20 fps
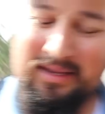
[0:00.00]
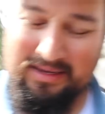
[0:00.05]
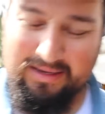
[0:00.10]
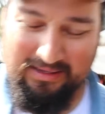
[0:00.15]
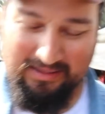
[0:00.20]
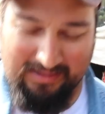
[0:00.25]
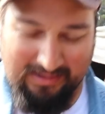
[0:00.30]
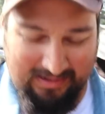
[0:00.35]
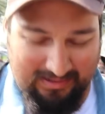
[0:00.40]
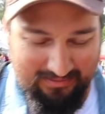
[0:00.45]
And
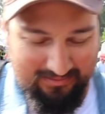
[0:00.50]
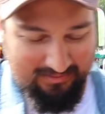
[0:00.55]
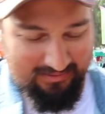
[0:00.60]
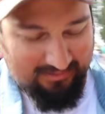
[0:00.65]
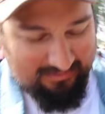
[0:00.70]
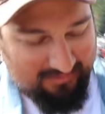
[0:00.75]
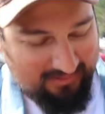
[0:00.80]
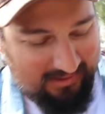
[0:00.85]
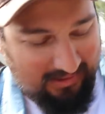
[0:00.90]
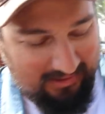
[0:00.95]
I got
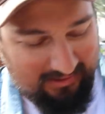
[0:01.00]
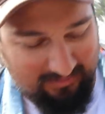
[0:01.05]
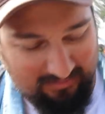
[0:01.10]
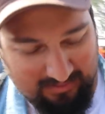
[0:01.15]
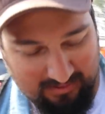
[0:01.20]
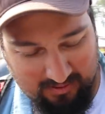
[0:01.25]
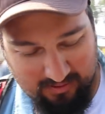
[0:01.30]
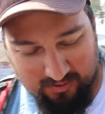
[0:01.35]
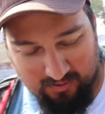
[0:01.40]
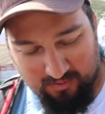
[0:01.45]
this game,
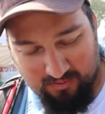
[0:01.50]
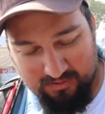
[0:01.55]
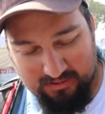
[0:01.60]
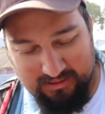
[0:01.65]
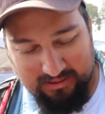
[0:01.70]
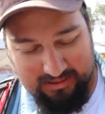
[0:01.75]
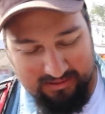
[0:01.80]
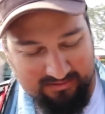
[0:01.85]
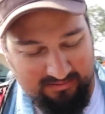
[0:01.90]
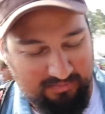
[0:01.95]

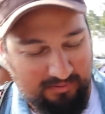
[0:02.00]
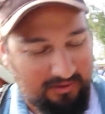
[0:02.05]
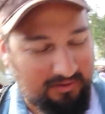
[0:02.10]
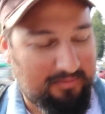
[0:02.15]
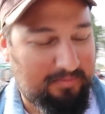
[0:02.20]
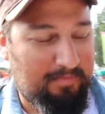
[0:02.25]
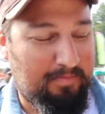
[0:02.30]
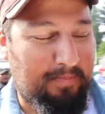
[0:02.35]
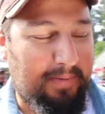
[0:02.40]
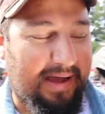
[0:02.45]
only Xbox,
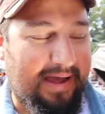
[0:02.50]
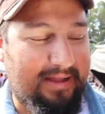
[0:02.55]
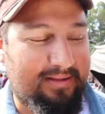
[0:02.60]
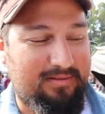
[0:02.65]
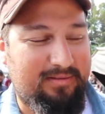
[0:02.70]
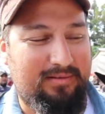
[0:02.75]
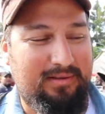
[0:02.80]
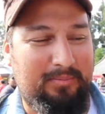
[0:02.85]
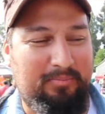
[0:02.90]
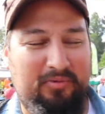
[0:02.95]
Pat
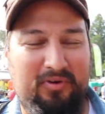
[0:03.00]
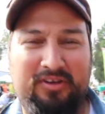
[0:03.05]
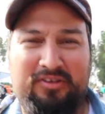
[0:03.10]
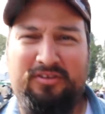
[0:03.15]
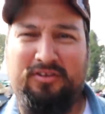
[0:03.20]
the Brick